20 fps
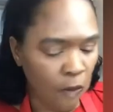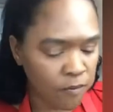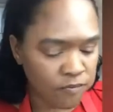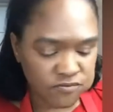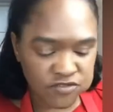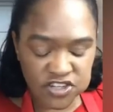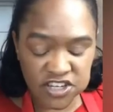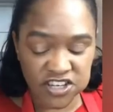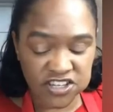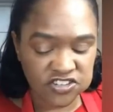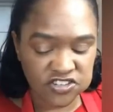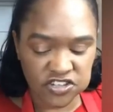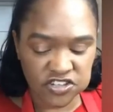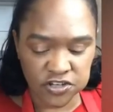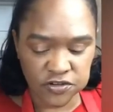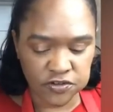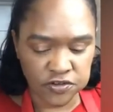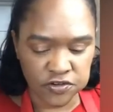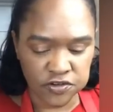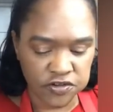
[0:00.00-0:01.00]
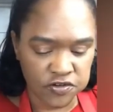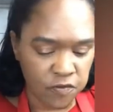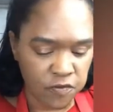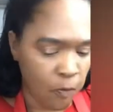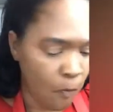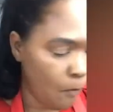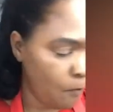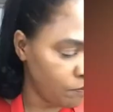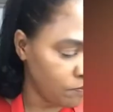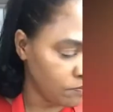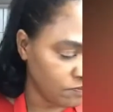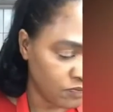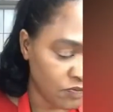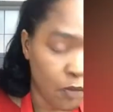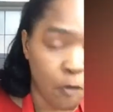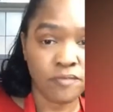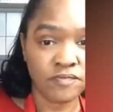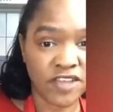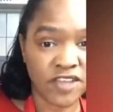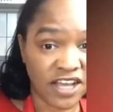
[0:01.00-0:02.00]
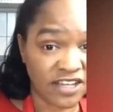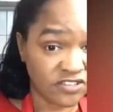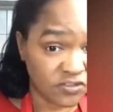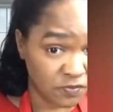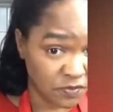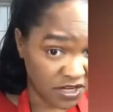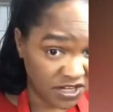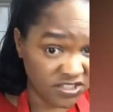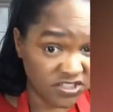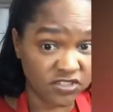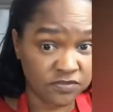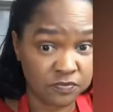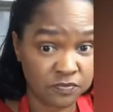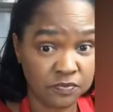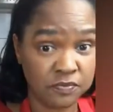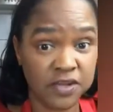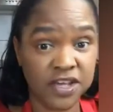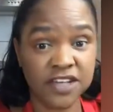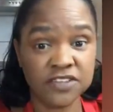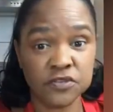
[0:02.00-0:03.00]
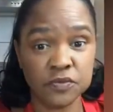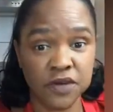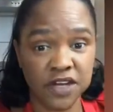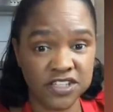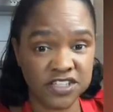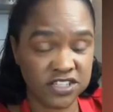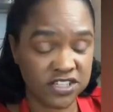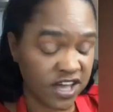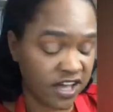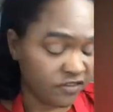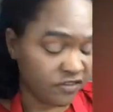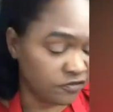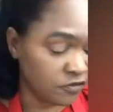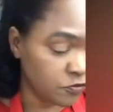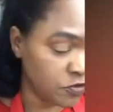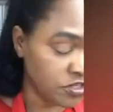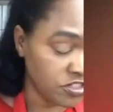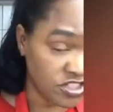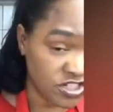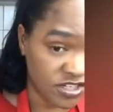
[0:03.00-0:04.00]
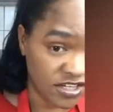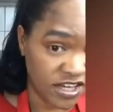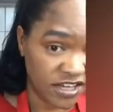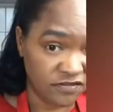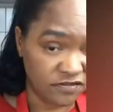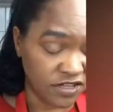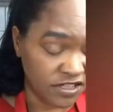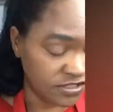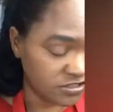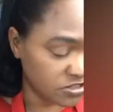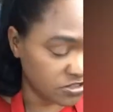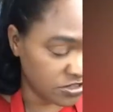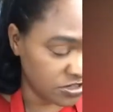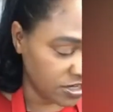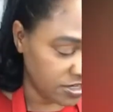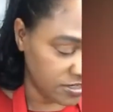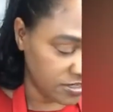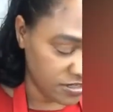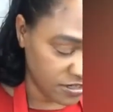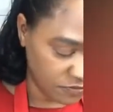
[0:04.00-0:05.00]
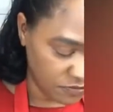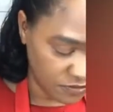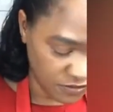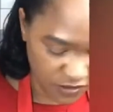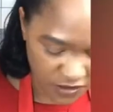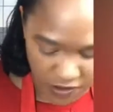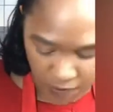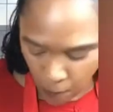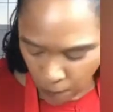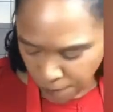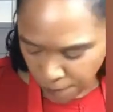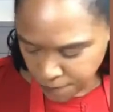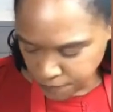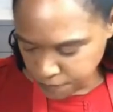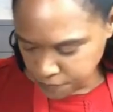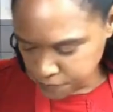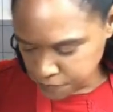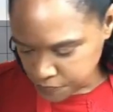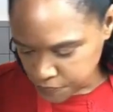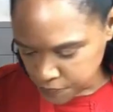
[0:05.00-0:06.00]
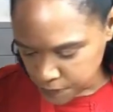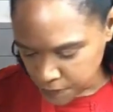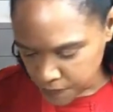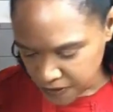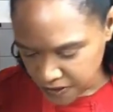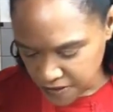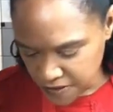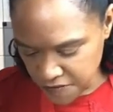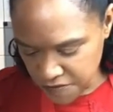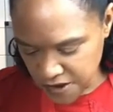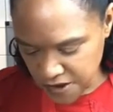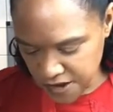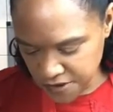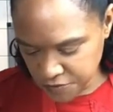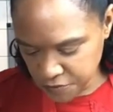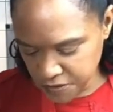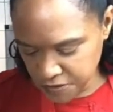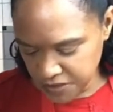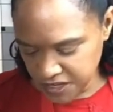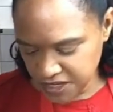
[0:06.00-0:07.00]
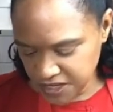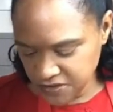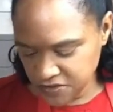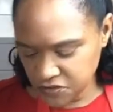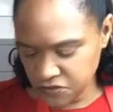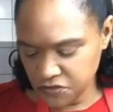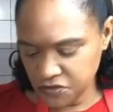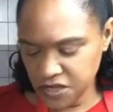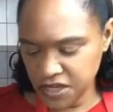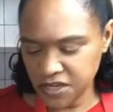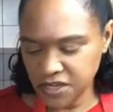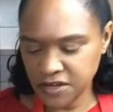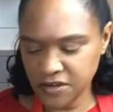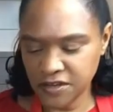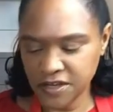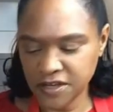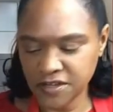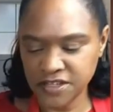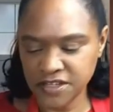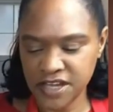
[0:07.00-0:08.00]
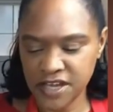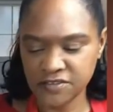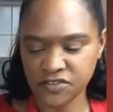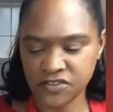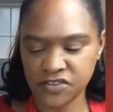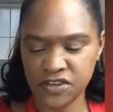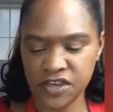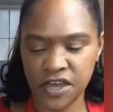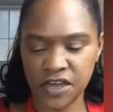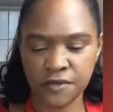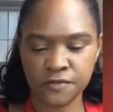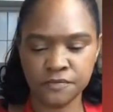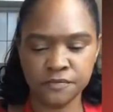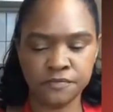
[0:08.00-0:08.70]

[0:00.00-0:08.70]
Tastes so good. That's my snack for watching Netflix tonight, definitely. And then we made the third lockdown snack,